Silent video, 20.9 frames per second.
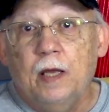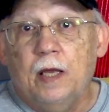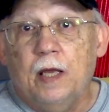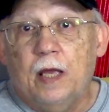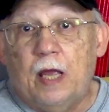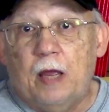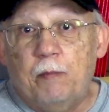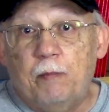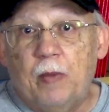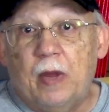
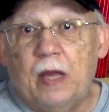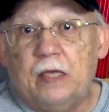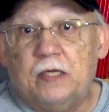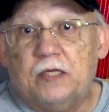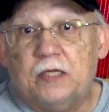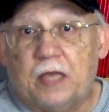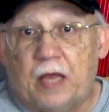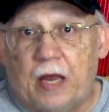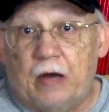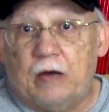it may
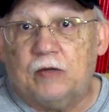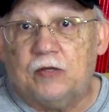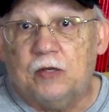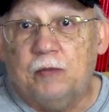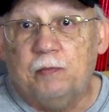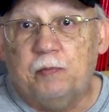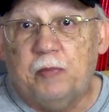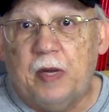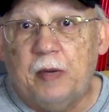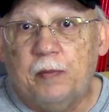scare
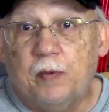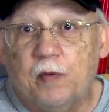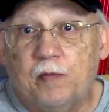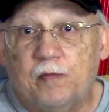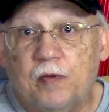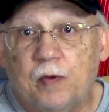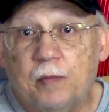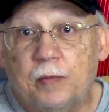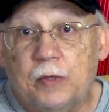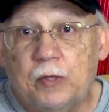some people
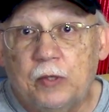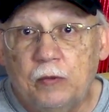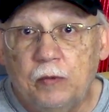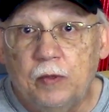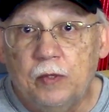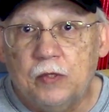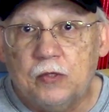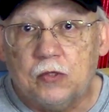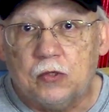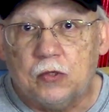from
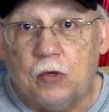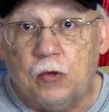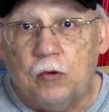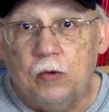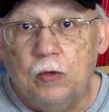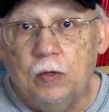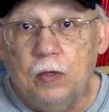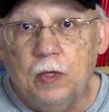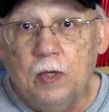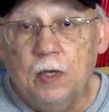doing
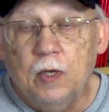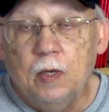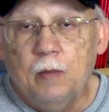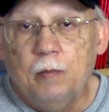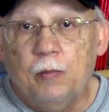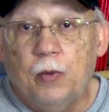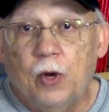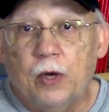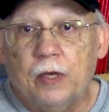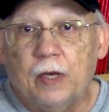so
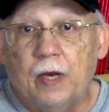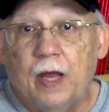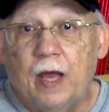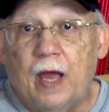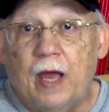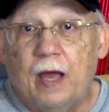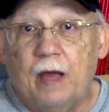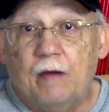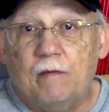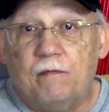but
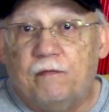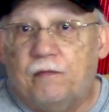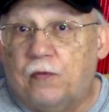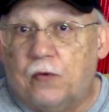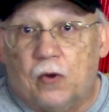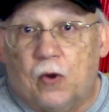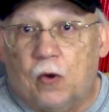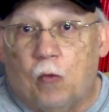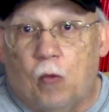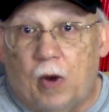
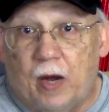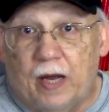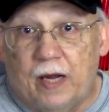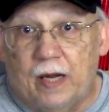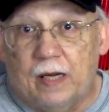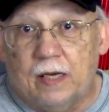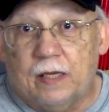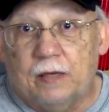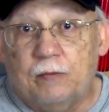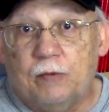for a
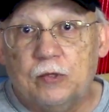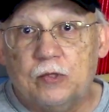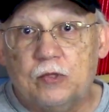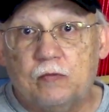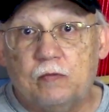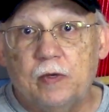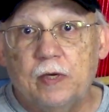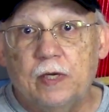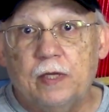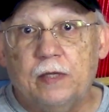while it was
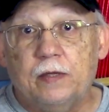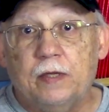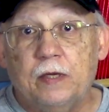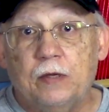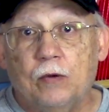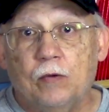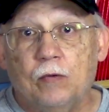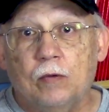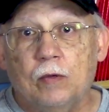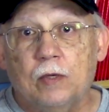really the
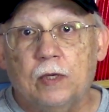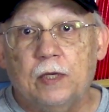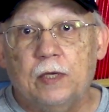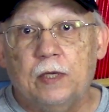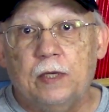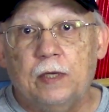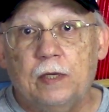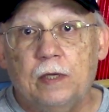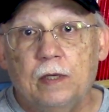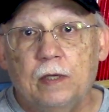
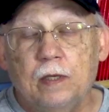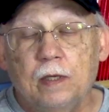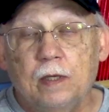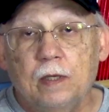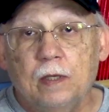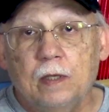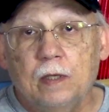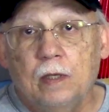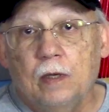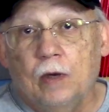only
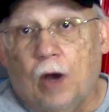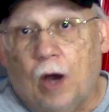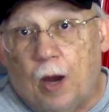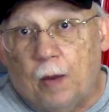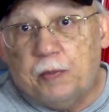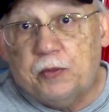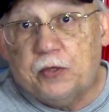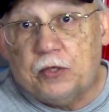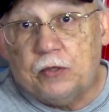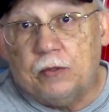
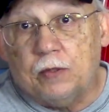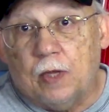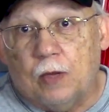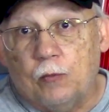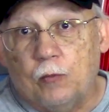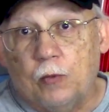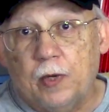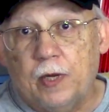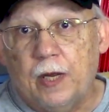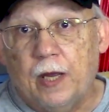option
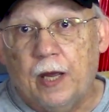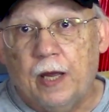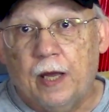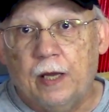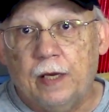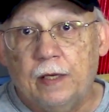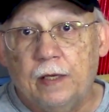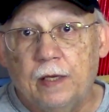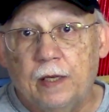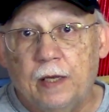that we
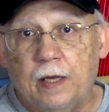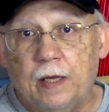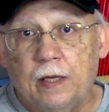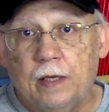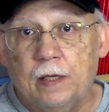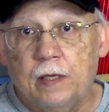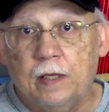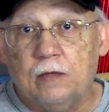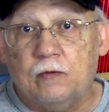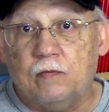had
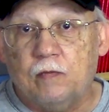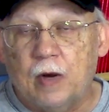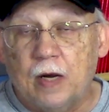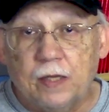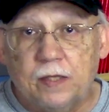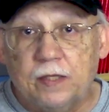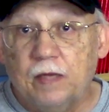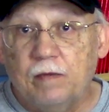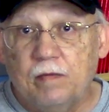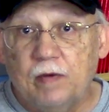and it's
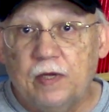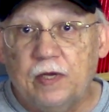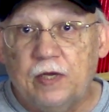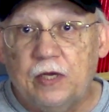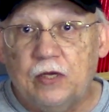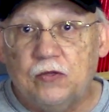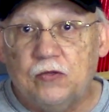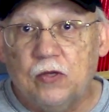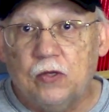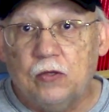relatively
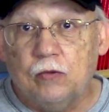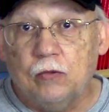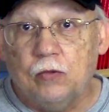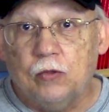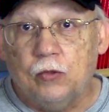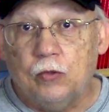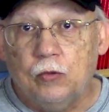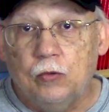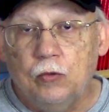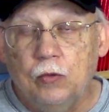easy to
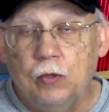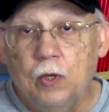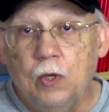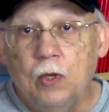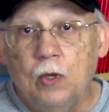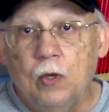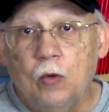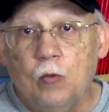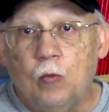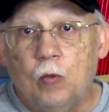do
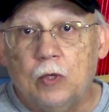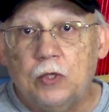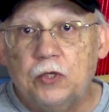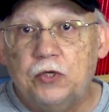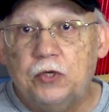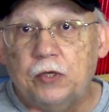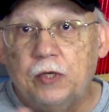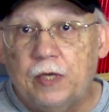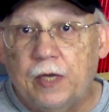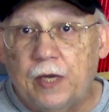
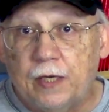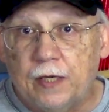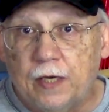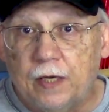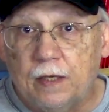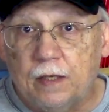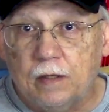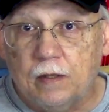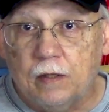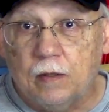once you get
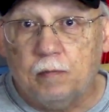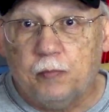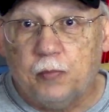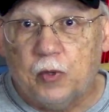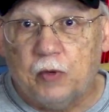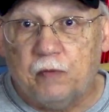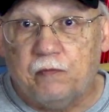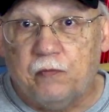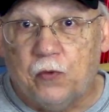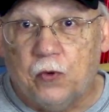it
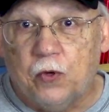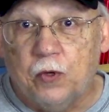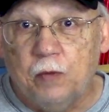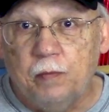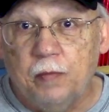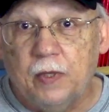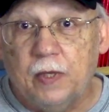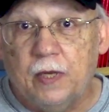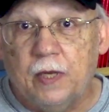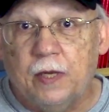
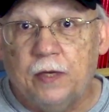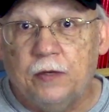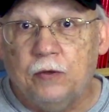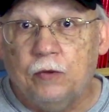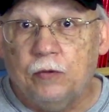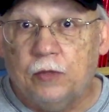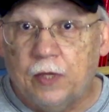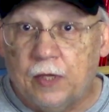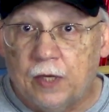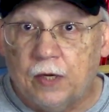performed and
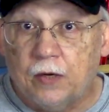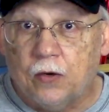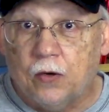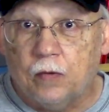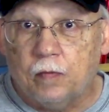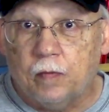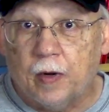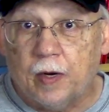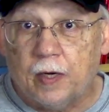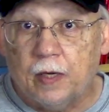you did it
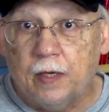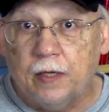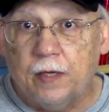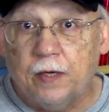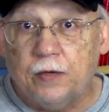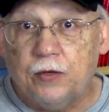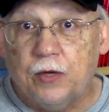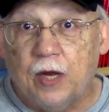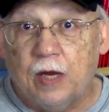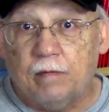correctly
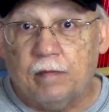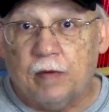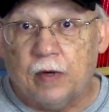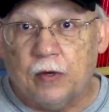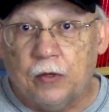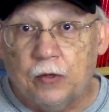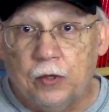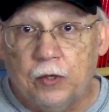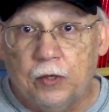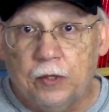and you have a
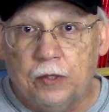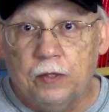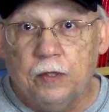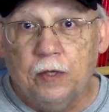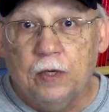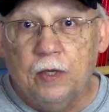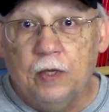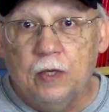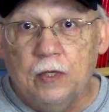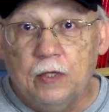good
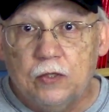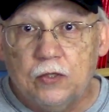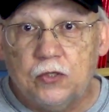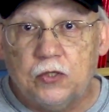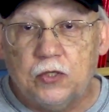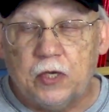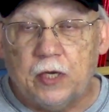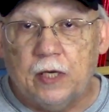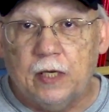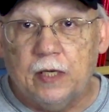
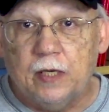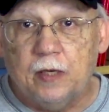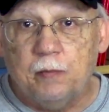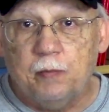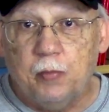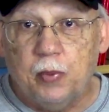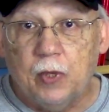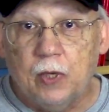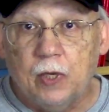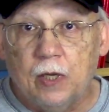sealing
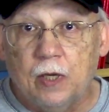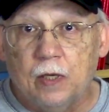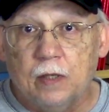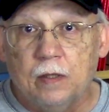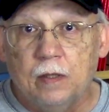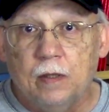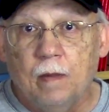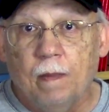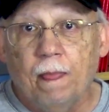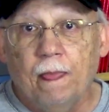
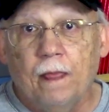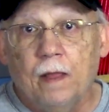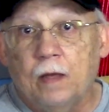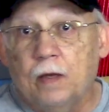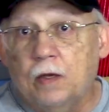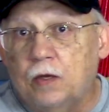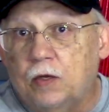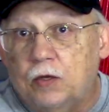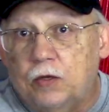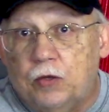plug,
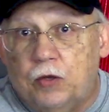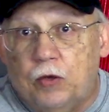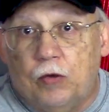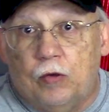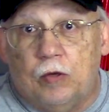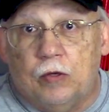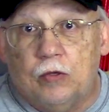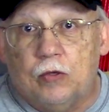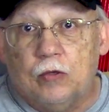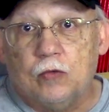you
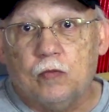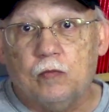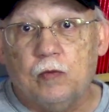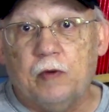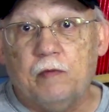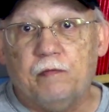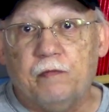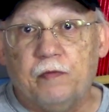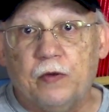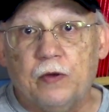can just
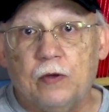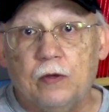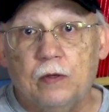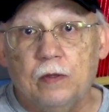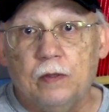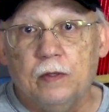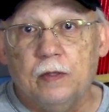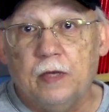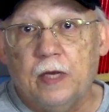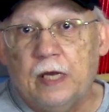
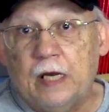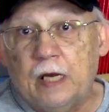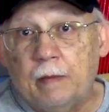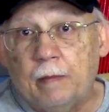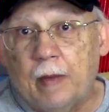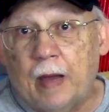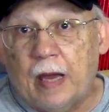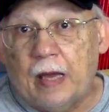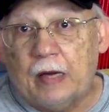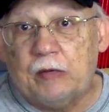refill in a
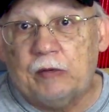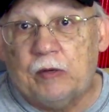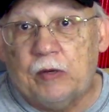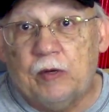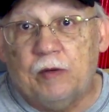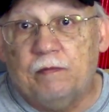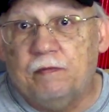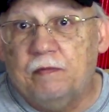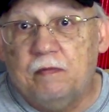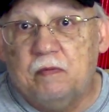matter
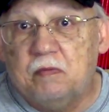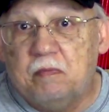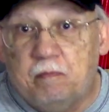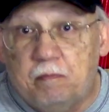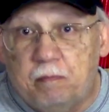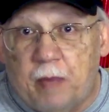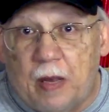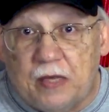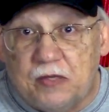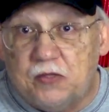of
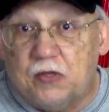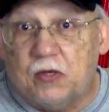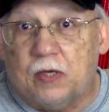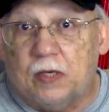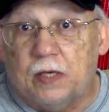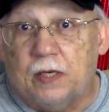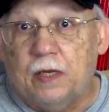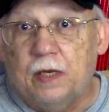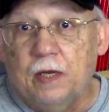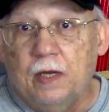
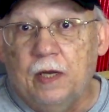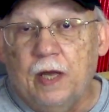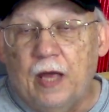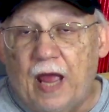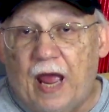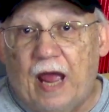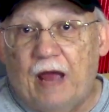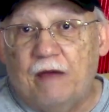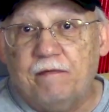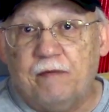basically
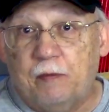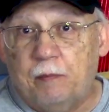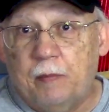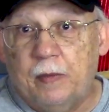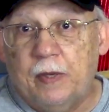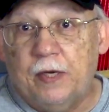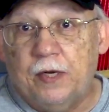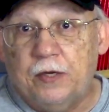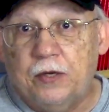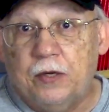half a
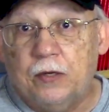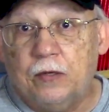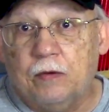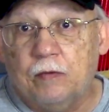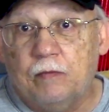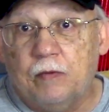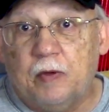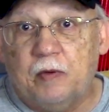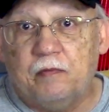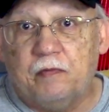minute you
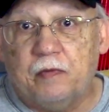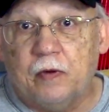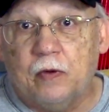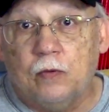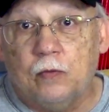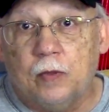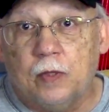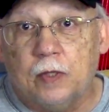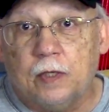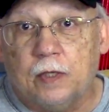can
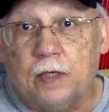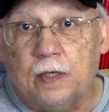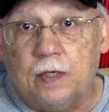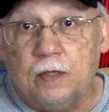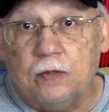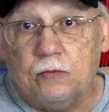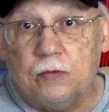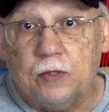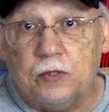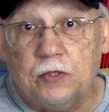refill one
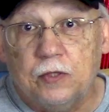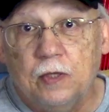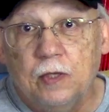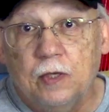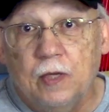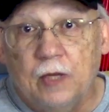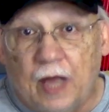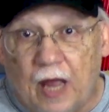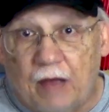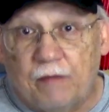cartridge
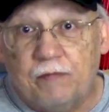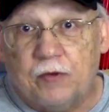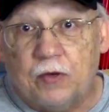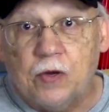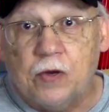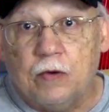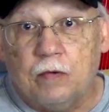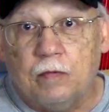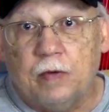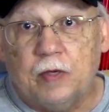after
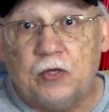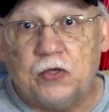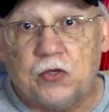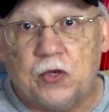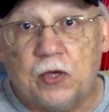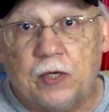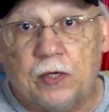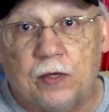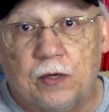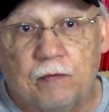you
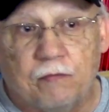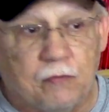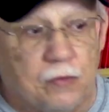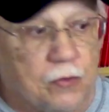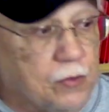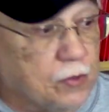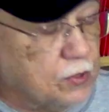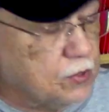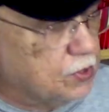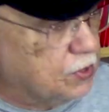reset it of
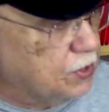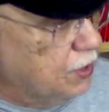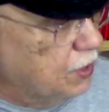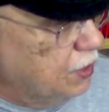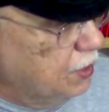course.